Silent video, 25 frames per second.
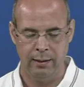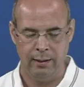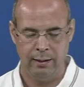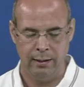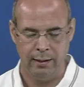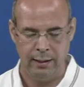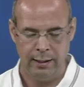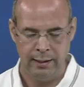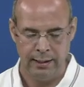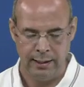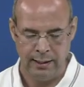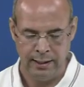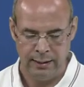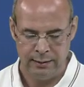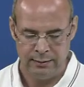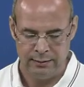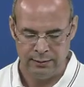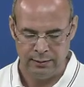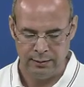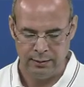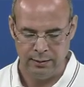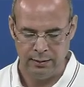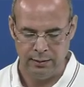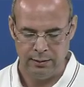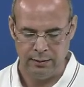I had
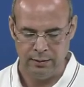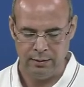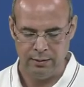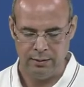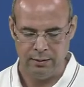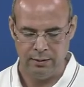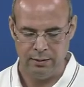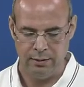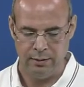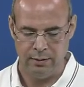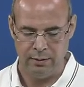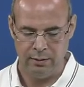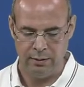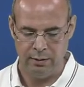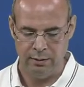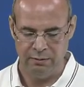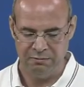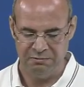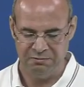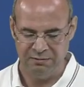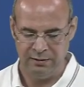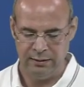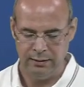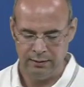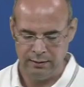
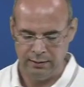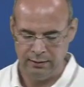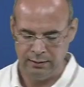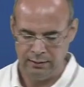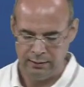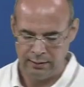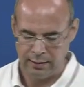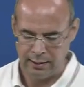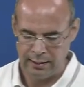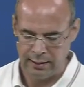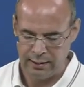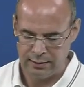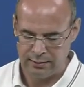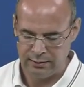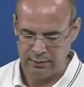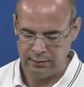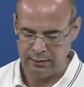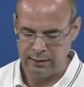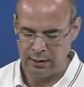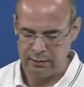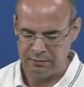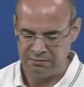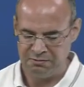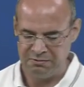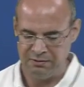a
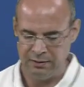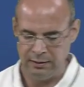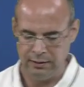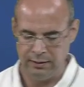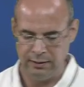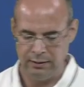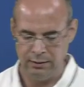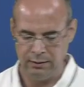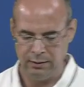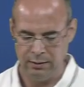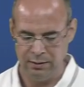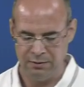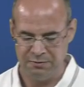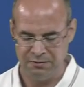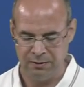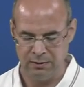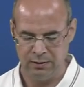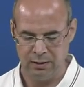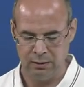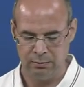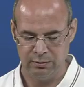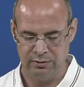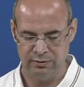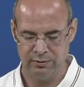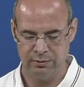gut feeling that I
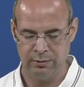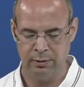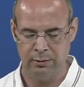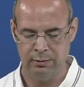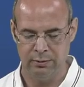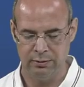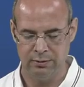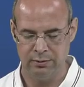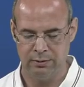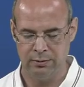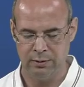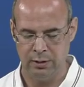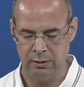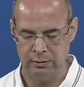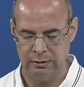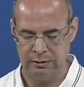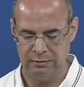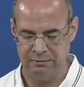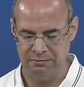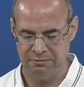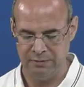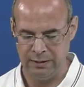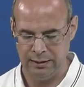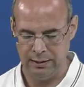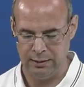was going to go in
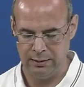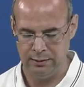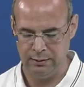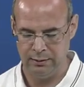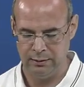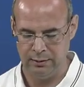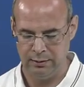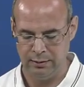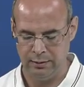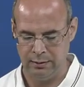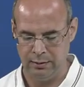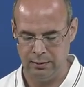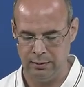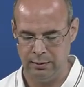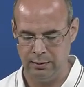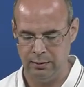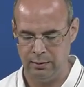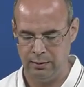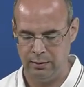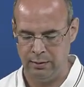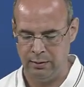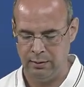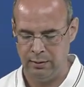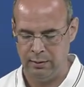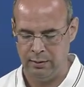vain
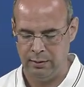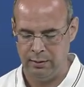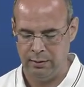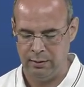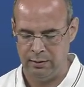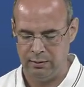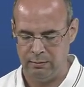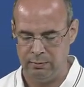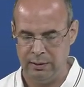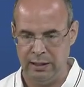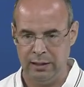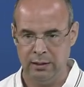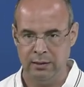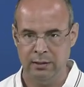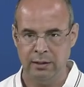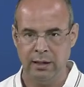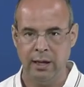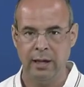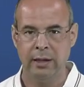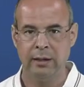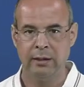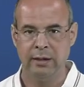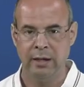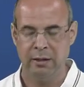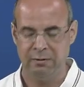when
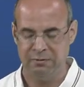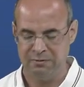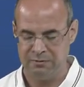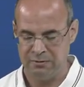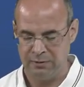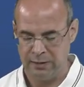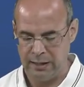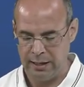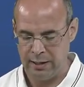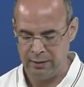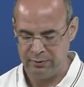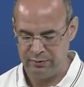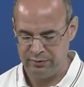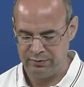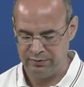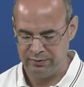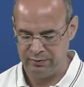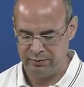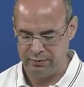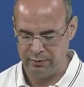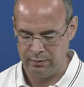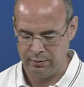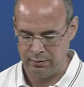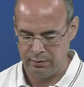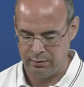I left the house.
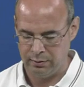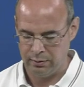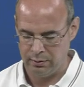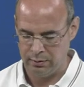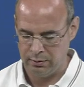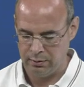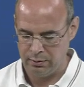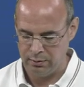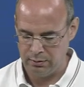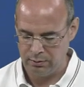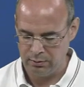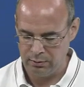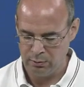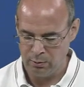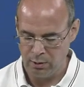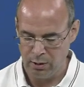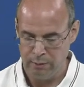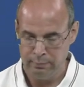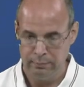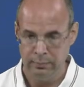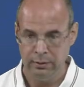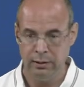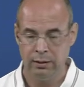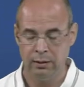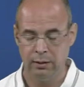
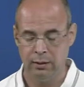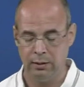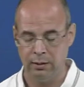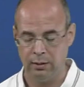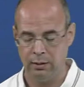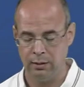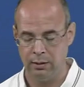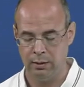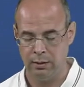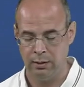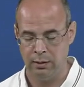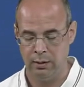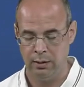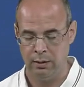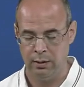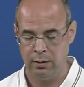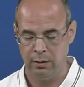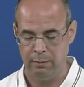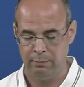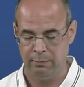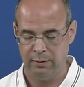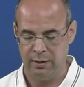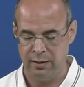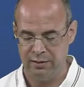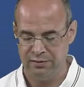Quam
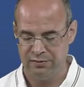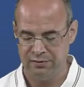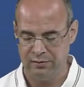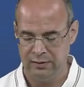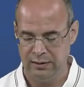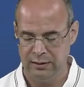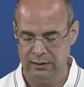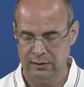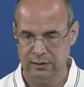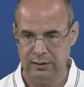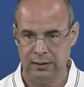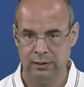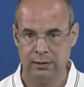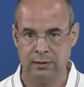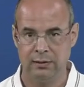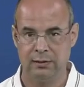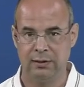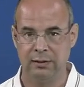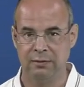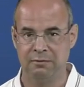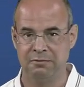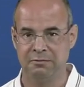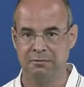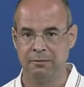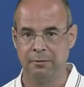plus
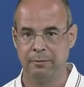indicative.